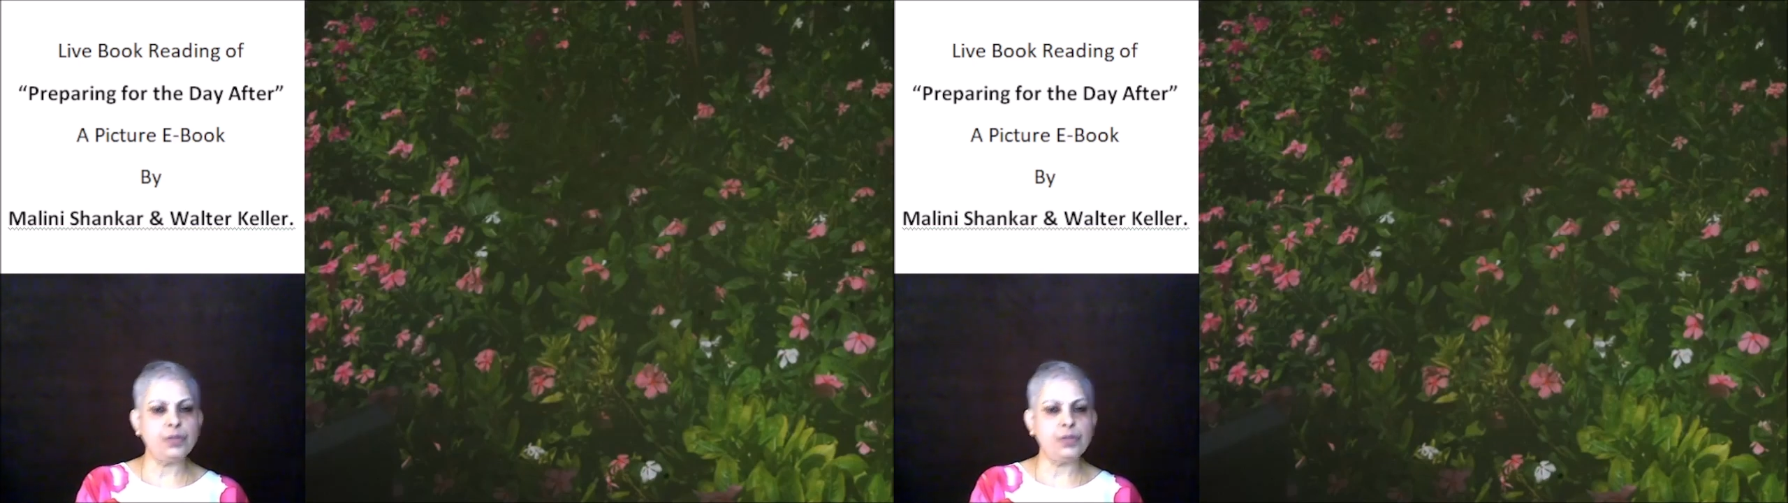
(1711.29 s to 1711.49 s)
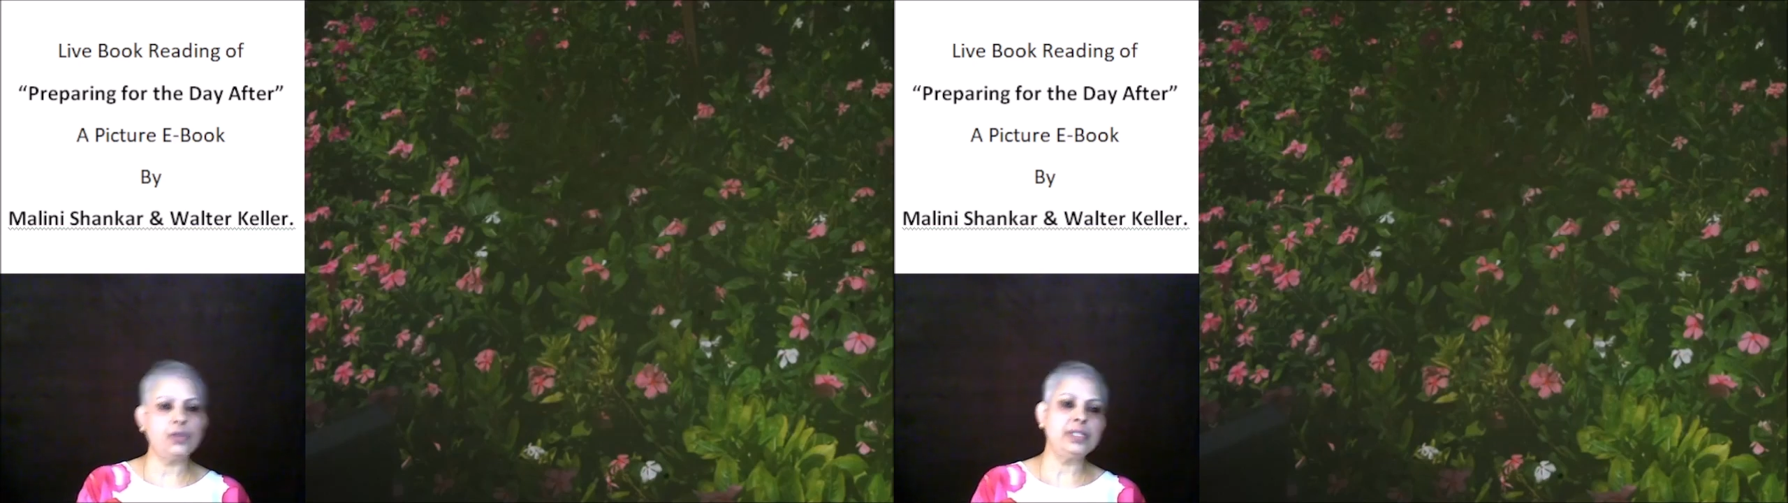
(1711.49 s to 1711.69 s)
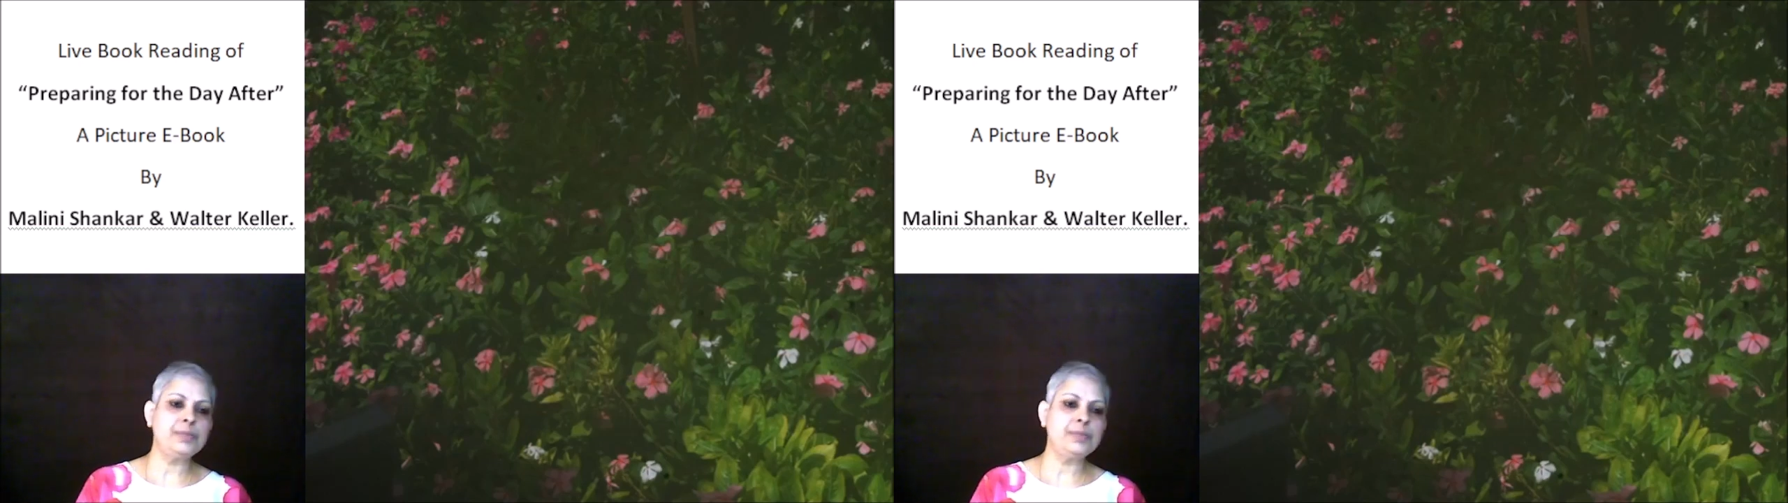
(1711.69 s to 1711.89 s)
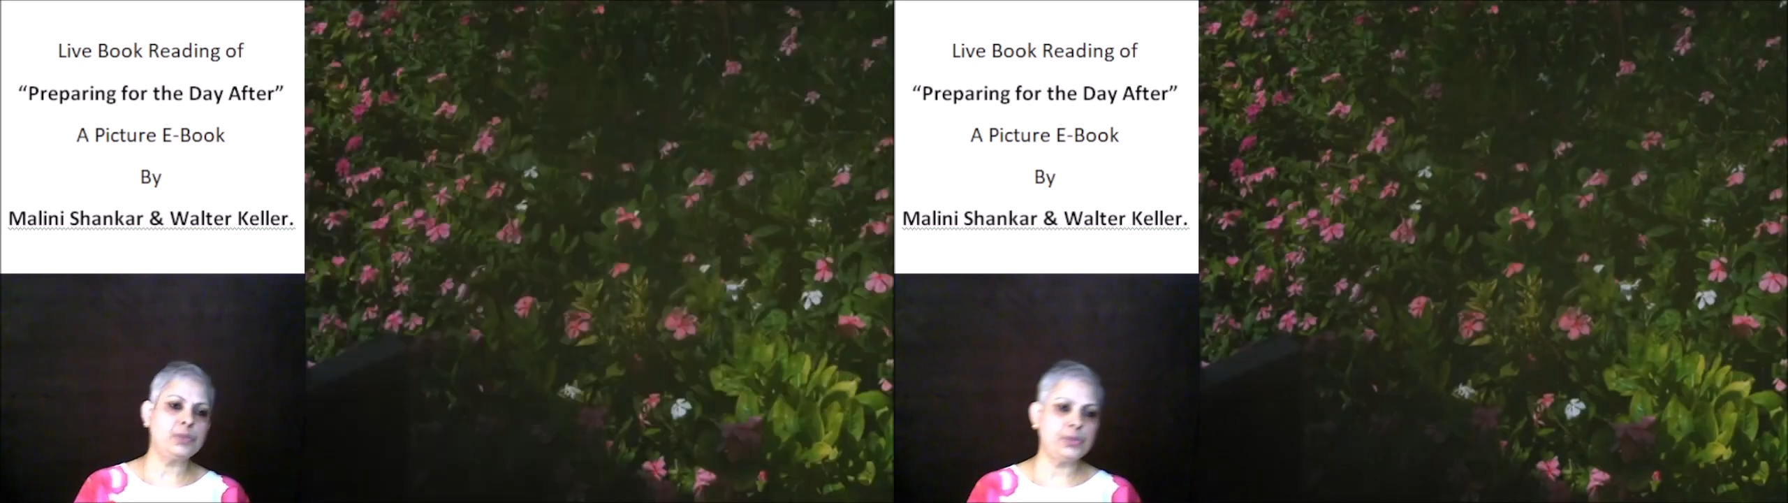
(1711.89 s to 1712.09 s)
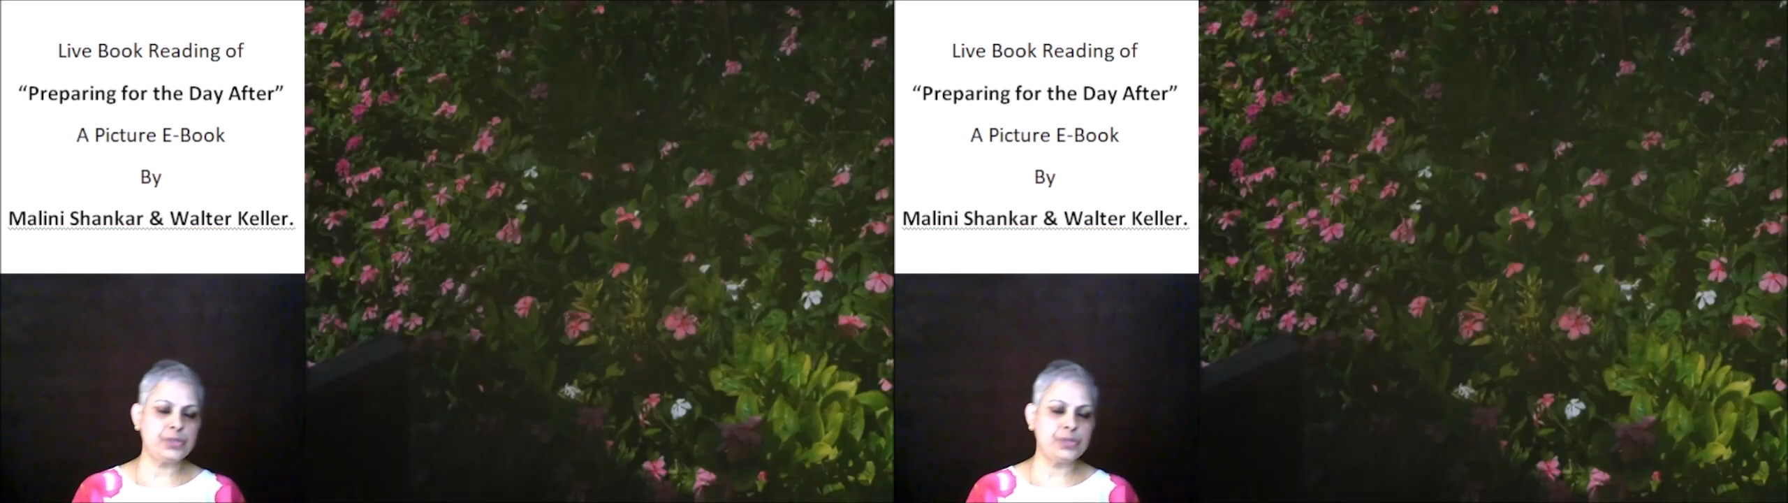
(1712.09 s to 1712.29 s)
for long-term
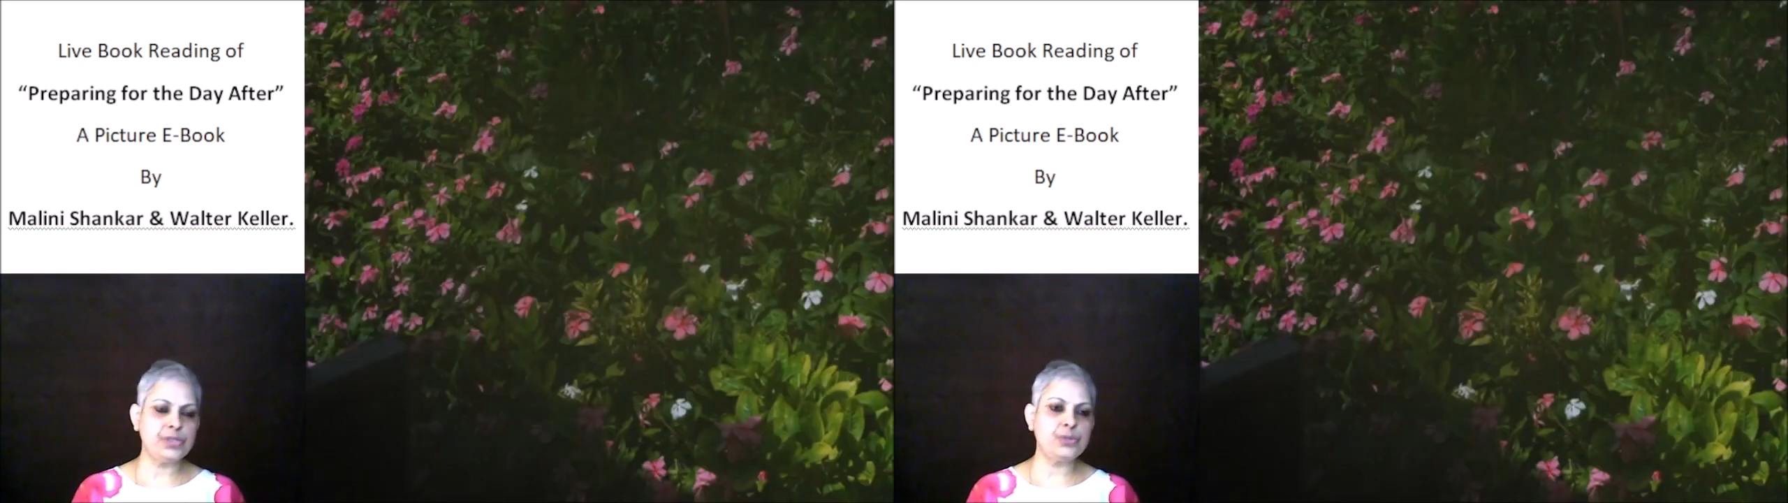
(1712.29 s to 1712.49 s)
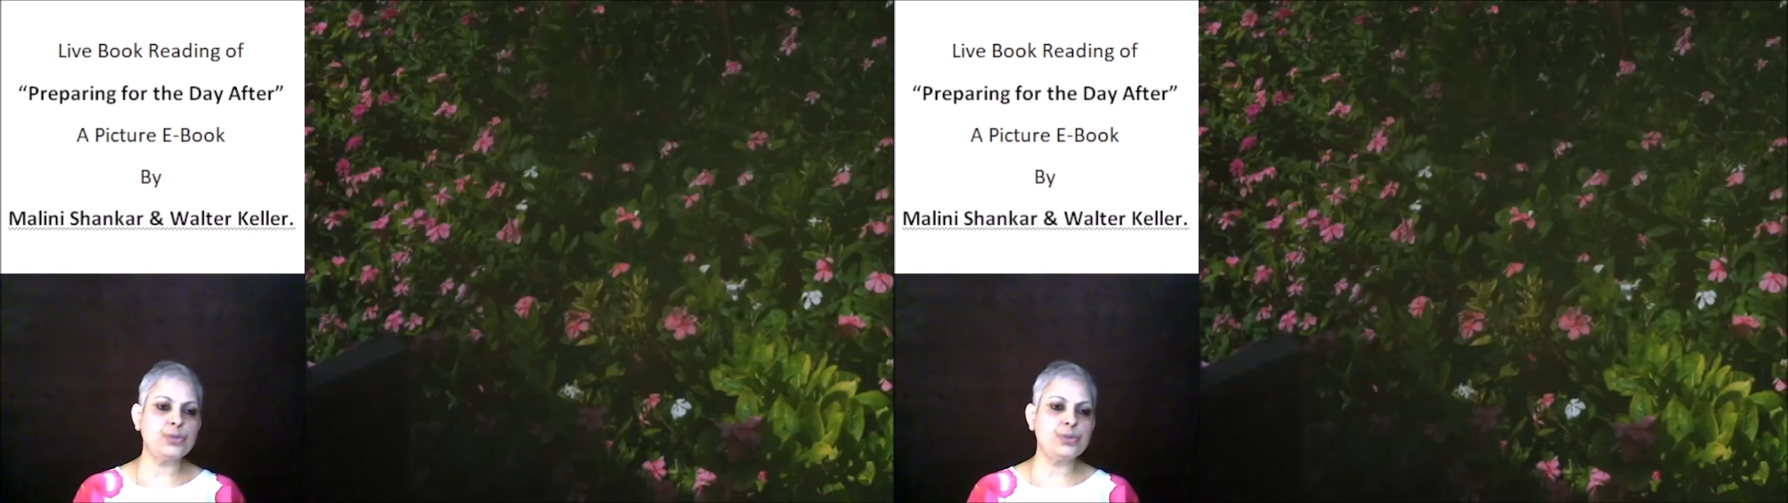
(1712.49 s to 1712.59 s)
solutions to